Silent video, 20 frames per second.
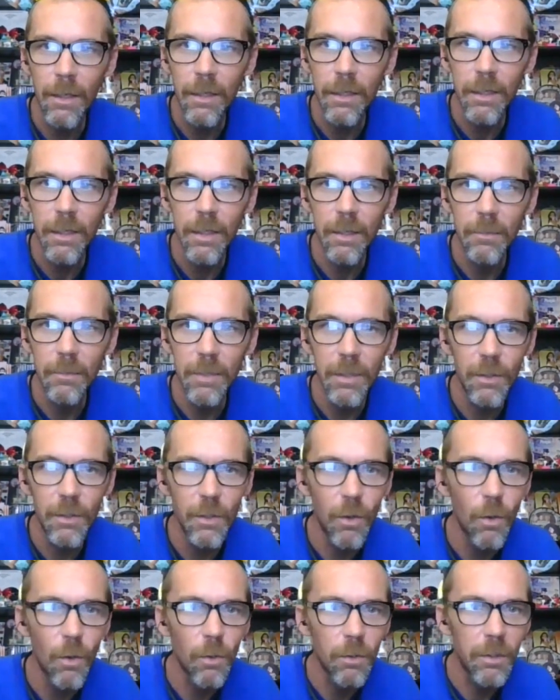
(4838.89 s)
I mean,
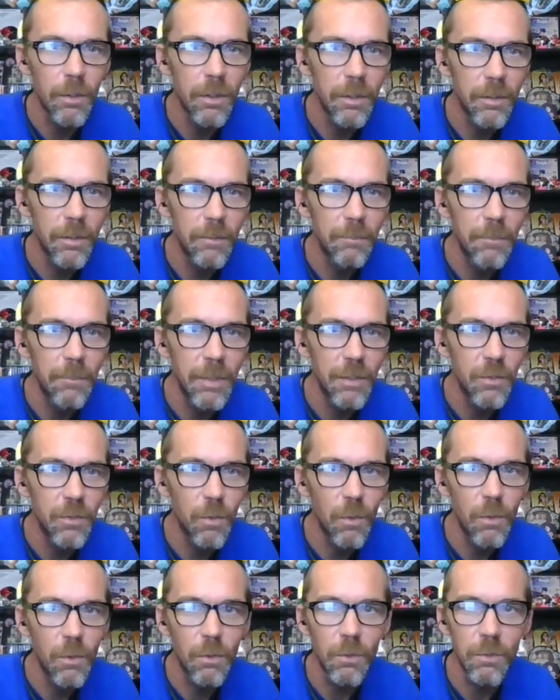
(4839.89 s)
Corey Meets
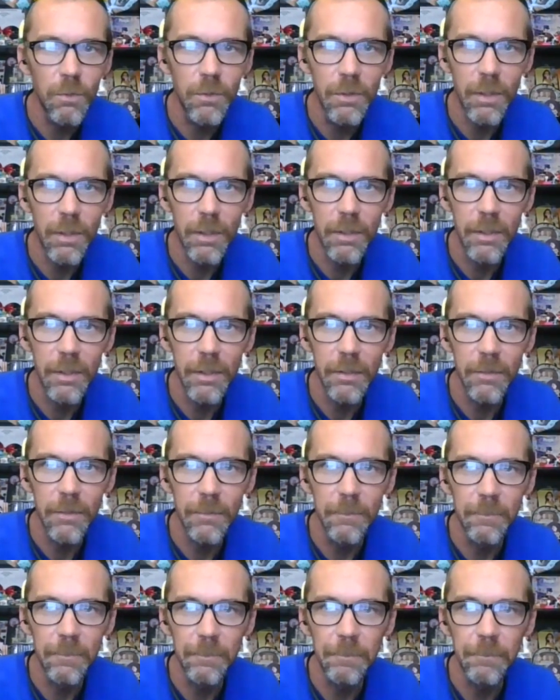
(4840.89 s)
World was on there.
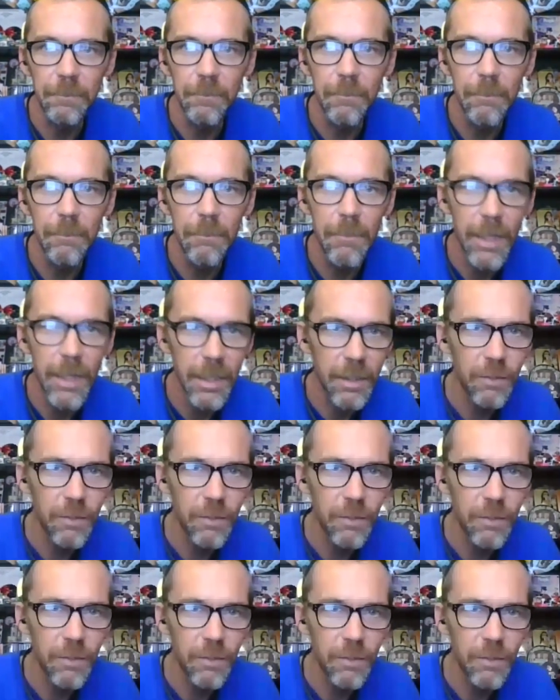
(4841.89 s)
Megan
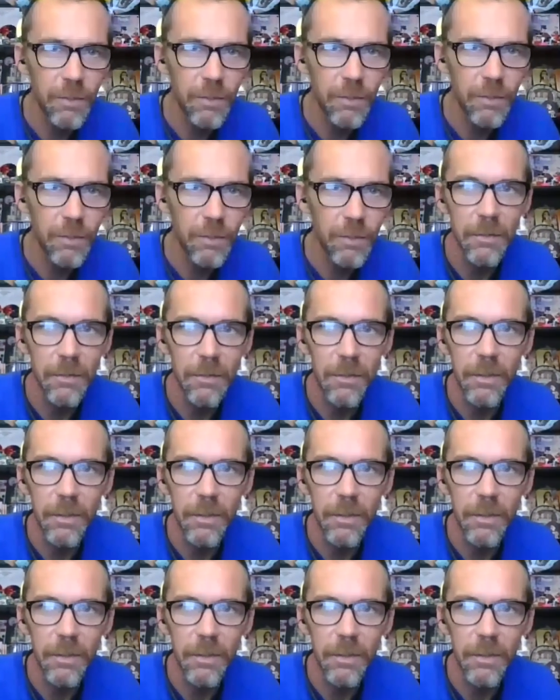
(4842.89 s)
was on there.